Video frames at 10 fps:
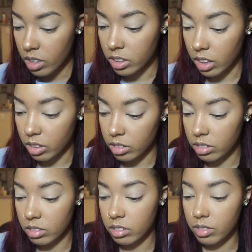So
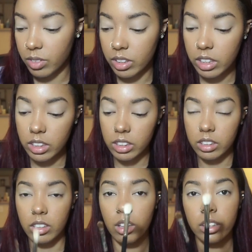for
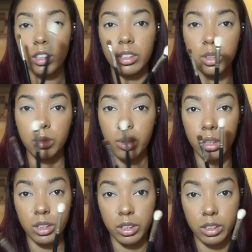this, you only need 2
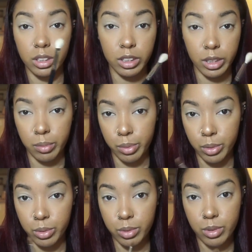brushes. It's
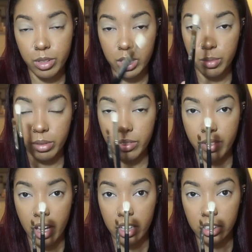simple and
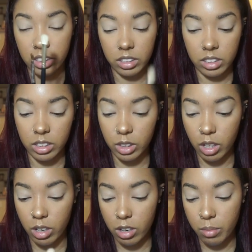fast. These
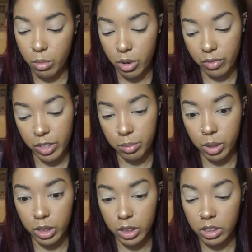are Morphe
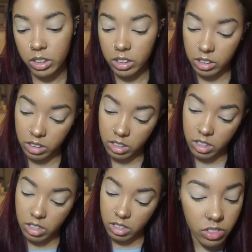brushes.
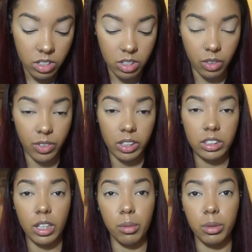So first
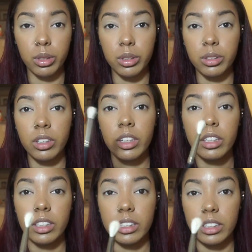thing I'm going to do
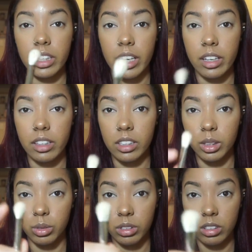is take
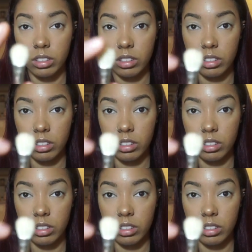this one.